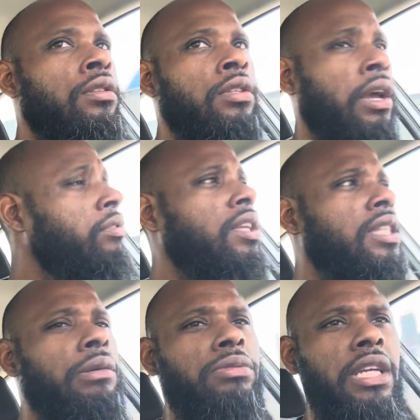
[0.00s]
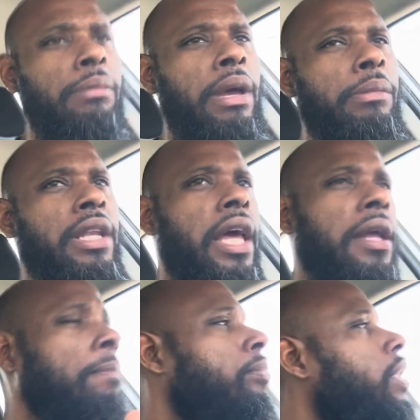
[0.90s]
Everything that I'm saying made me
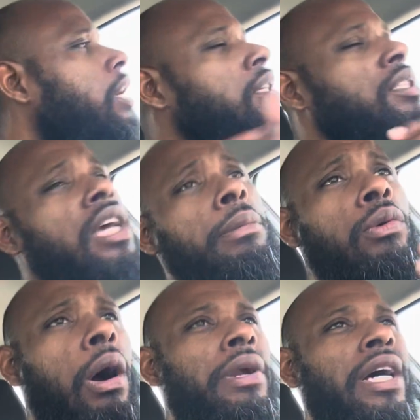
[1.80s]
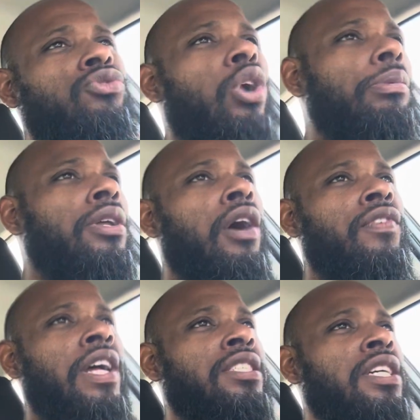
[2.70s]
late. Tell me why when I dropped it off
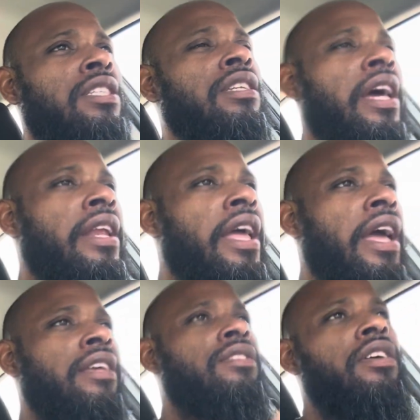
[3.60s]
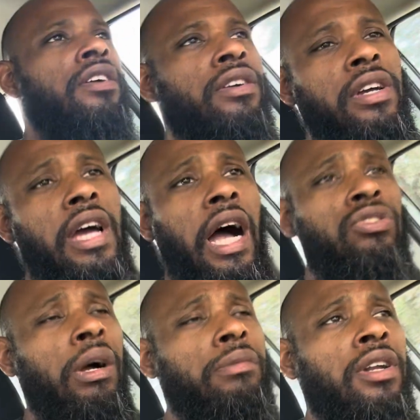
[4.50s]
and I texted the lady, hey, it's here. I
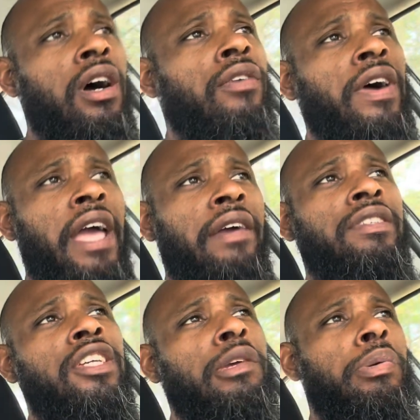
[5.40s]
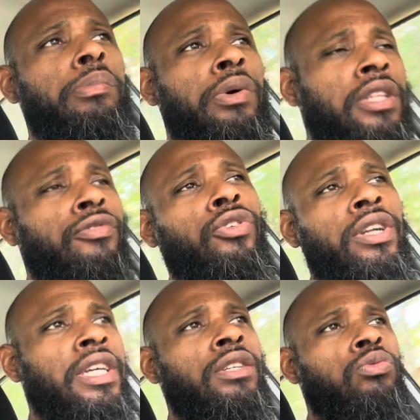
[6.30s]
dropped it off. I gave it to your people at the
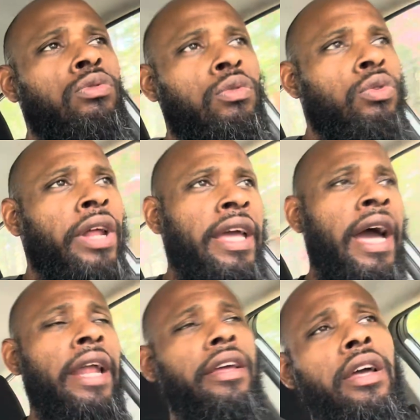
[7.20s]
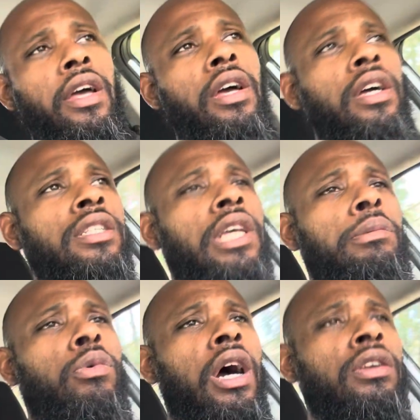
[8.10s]
front desk. Woo, they got it. Tell
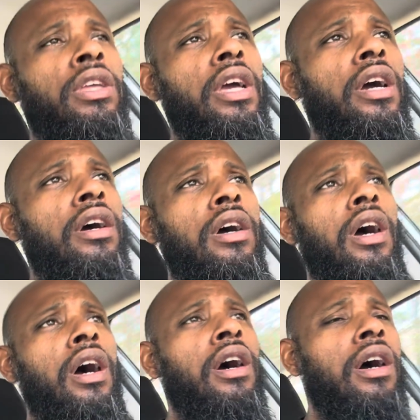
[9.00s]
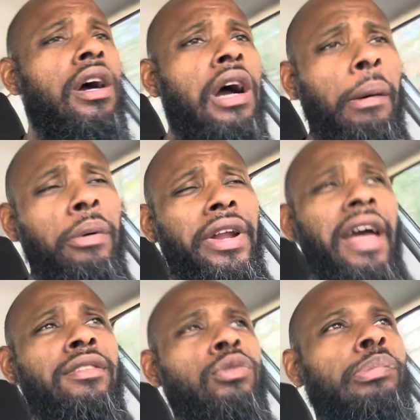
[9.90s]
me why, yeah, I'm going to
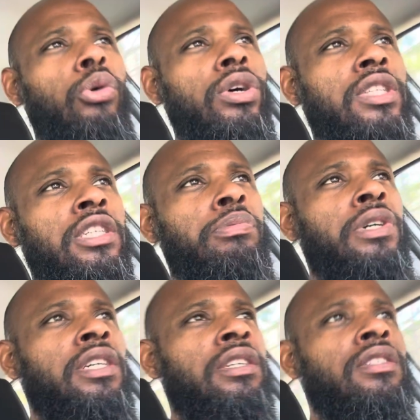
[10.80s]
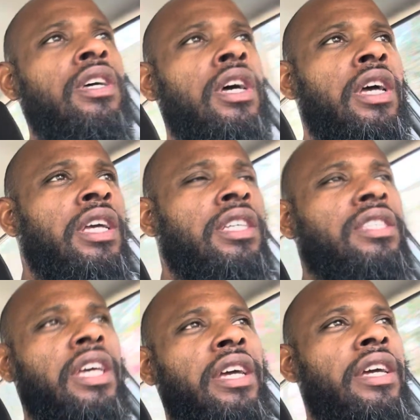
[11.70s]
have to report this because it
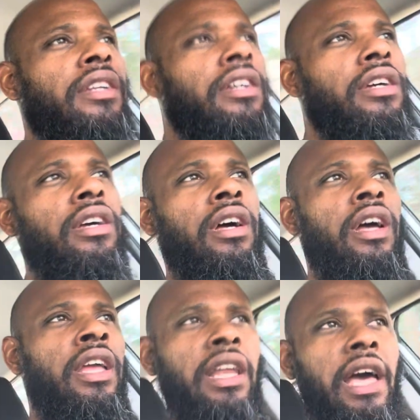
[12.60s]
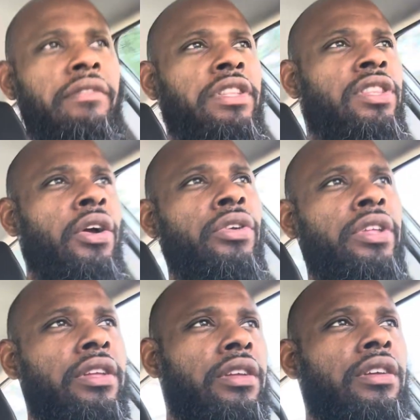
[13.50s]
said 11:30.